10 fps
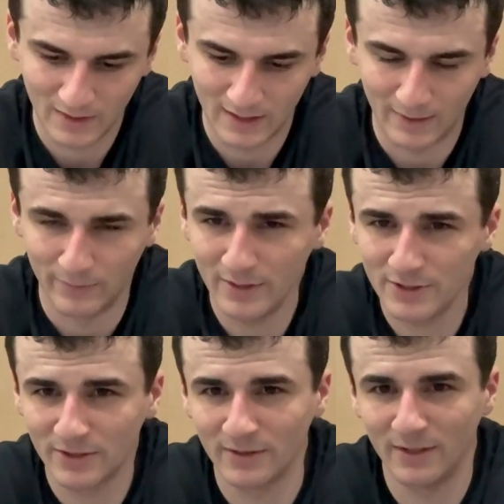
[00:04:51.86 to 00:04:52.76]
I'm pretty
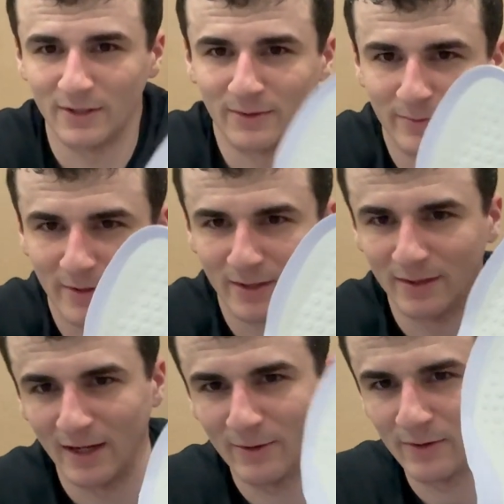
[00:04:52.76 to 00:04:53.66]
sure, you know,
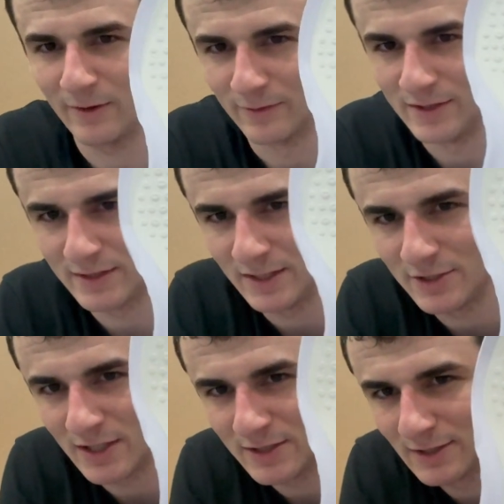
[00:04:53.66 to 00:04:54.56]
LeBron, I don't know how recently he
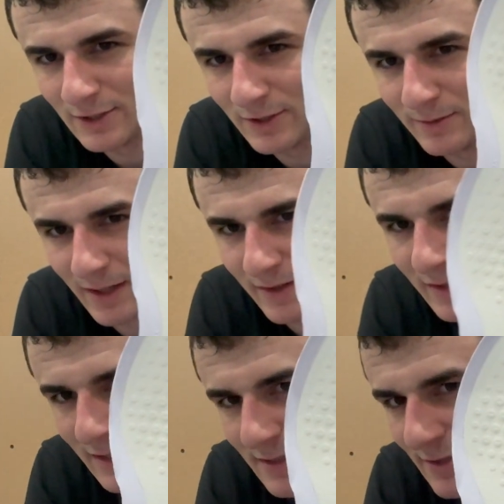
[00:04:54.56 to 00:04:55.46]
changed his logo, but I think
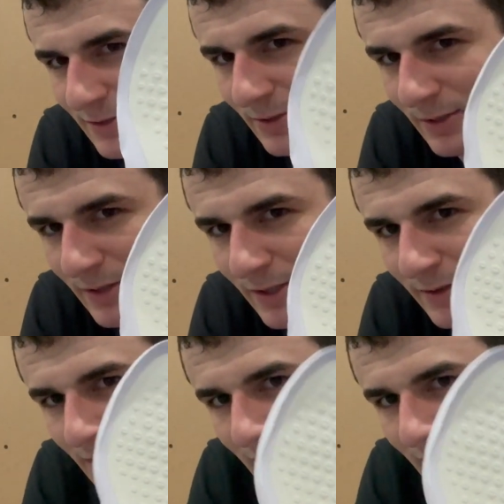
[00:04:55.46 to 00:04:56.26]
that's his new logo.